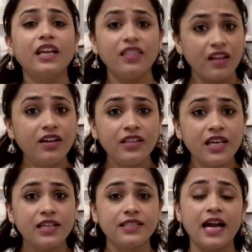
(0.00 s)
Third thing
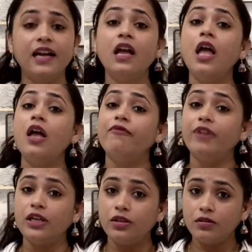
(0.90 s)
is that
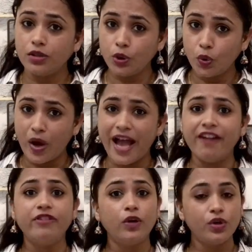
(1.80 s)
when you have
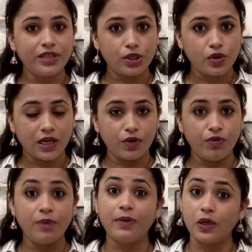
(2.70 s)
regular sexual
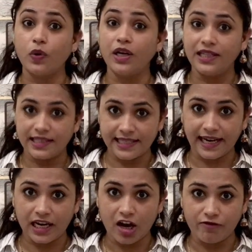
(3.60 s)
activity, particularly in the
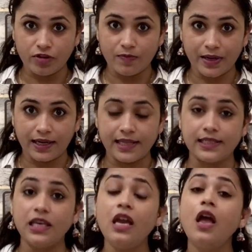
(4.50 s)
second half of the
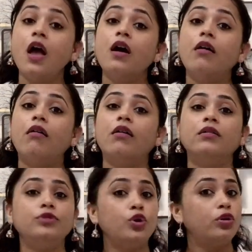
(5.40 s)
pregnancy,
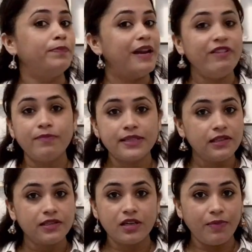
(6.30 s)
your pelvic
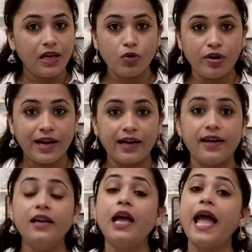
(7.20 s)
muscles remain contracted.
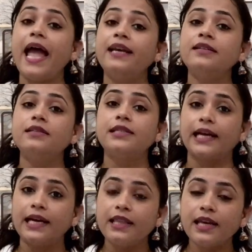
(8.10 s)
And
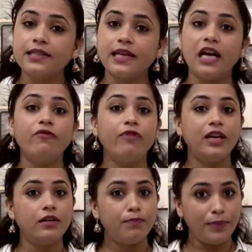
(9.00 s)
second thing is that
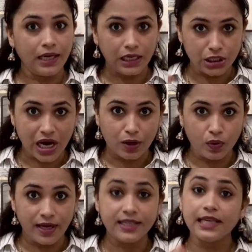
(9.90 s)
when men
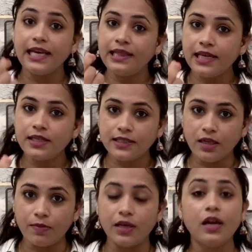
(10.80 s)
ejaculates, in their
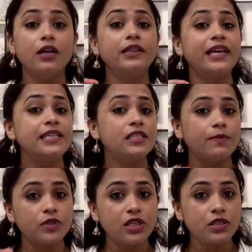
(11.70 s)
semen there is
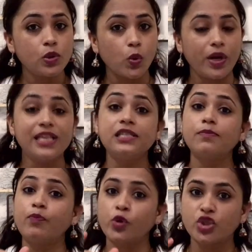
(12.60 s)
substance known as
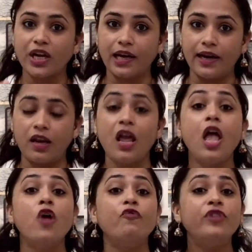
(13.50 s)
prostaglandin,
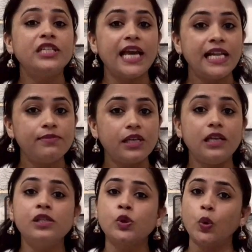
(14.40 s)
which helps in
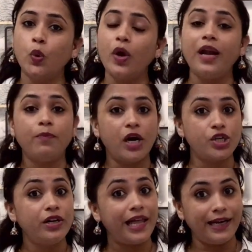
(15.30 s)
slow and partial
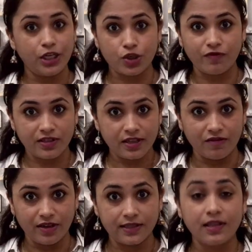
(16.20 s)
dilatation of the
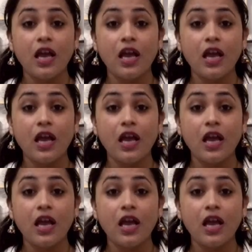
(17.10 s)
cervix.